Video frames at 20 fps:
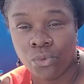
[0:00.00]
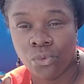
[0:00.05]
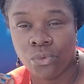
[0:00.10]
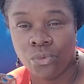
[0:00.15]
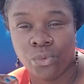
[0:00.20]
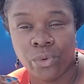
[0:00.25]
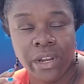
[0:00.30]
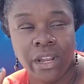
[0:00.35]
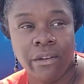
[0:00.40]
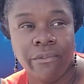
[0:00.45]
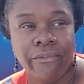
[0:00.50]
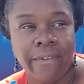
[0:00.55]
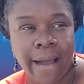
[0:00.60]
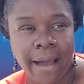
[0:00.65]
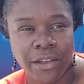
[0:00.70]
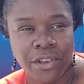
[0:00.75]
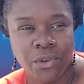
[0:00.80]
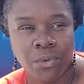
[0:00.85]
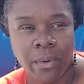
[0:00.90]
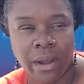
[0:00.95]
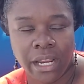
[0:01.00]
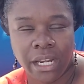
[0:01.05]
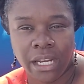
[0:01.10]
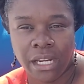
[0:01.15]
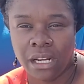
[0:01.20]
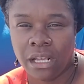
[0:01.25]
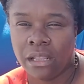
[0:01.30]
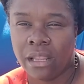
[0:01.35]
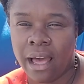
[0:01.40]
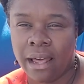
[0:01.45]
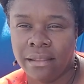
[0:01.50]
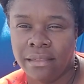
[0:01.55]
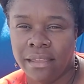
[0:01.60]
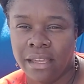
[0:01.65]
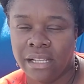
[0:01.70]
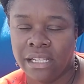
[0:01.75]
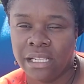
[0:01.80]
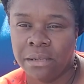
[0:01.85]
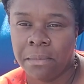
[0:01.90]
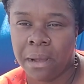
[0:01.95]
reevaluating a lot of
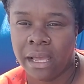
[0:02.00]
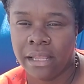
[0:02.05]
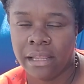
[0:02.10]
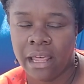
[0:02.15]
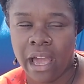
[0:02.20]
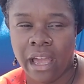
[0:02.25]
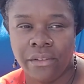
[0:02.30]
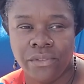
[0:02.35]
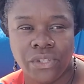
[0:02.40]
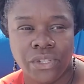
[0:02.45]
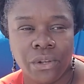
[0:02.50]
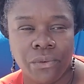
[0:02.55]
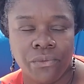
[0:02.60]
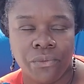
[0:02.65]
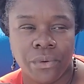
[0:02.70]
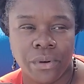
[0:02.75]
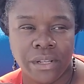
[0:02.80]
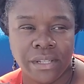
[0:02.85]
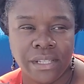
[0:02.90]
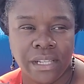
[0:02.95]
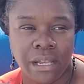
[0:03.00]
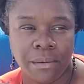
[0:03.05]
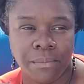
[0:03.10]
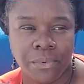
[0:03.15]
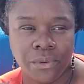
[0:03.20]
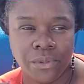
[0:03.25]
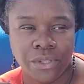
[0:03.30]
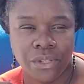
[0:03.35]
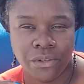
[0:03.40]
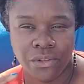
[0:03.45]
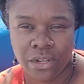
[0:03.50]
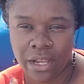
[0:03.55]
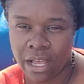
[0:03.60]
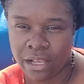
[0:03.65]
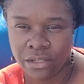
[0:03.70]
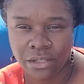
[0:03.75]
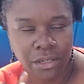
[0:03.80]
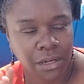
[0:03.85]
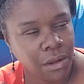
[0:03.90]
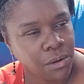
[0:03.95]
things in my life. So for example, so you
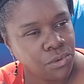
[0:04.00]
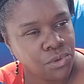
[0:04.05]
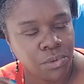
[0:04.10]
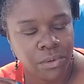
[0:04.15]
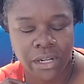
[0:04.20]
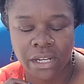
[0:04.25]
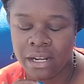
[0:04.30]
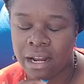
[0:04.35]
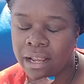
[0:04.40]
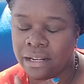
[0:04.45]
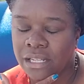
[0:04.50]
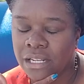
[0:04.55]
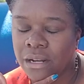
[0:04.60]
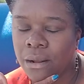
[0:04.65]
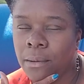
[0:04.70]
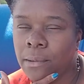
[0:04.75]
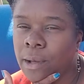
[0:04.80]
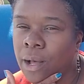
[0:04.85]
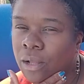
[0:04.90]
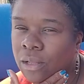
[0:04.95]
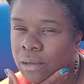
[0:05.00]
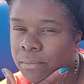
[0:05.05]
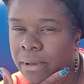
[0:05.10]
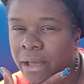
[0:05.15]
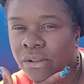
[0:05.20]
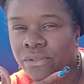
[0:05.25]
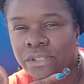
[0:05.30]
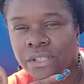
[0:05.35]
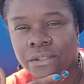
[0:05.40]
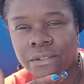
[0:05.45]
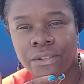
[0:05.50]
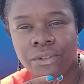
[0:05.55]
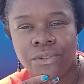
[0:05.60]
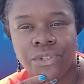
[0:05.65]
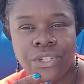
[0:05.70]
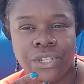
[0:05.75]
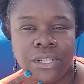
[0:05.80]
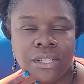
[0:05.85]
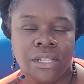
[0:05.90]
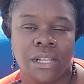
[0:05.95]
guys know, 2019, I'm all about
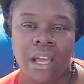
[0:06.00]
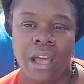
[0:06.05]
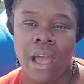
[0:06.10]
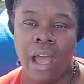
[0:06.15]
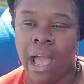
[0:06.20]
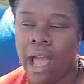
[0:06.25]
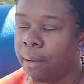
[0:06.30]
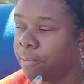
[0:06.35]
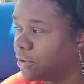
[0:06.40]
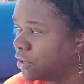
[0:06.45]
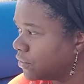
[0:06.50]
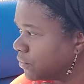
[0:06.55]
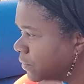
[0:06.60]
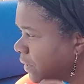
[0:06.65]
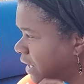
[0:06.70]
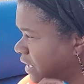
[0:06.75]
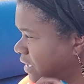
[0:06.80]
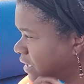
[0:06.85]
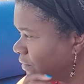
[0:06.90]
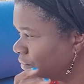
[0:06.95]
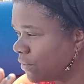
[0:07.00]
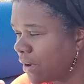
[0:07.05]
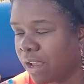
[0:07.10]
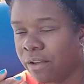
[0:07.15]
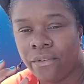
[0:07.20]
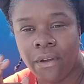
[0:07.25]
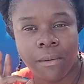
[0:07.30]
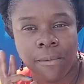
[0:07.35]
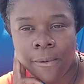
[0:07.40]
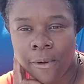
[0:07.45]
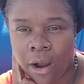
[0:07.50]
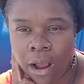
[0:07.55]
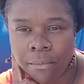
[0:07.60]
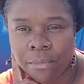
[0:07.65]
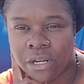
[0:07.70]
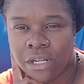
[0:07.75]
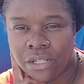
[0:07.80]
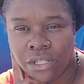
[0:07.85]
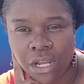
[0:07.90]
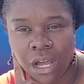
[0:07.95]
solutions. I'm going to rant and rave. I'm
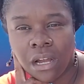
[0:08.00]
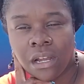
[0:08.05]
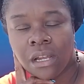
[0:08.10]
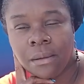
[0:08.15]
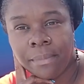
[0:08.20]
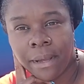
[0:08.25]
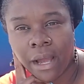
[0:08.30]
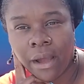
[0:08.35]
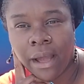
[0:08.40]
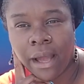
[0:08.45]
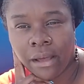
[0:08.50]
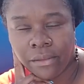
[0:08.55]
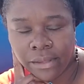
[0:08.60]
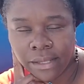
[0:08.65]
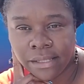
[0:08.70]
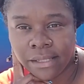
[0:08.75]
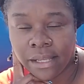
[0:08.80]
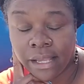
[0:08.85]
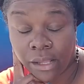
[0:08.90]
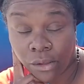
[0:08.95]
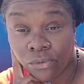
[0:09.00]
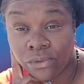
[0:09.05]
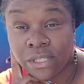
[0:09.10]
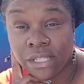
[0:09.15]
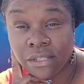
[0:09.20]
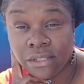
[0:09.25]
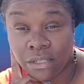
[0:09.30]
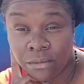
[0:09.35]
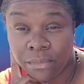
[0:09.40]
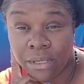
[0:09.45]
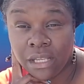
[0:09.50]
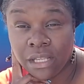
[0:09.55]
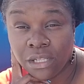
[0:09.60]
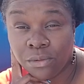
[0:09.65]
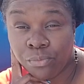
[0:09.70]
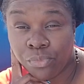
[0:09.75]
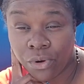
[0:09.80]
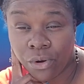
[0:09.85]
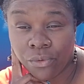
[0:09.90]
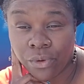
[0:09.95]
going to talk about how this health system is
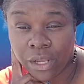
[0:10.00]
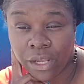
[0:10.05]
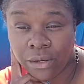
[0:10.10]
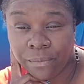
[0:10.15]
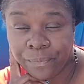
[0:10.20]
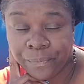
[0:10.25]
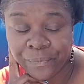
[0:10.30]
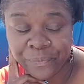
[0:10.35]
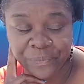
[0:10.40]
broken,